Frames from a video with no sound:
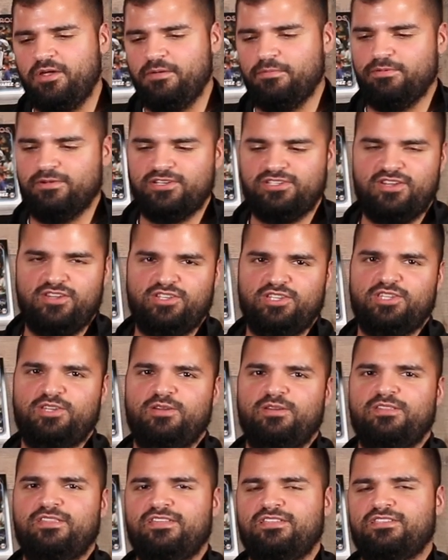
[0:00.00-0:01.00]
We appreciate you
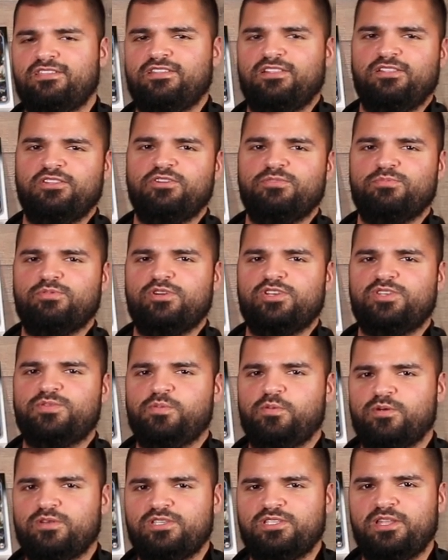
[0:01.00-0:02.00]
tuning in to the Lootpress
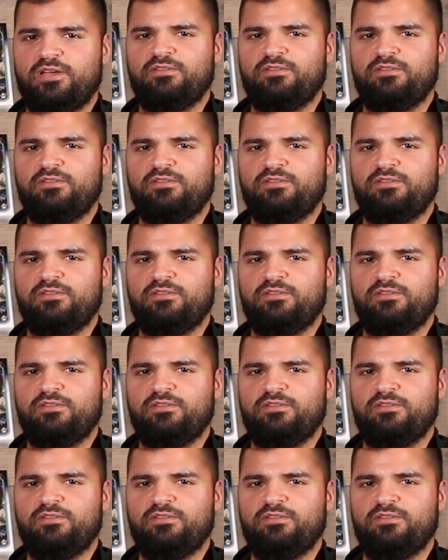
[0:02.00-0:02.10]
Sports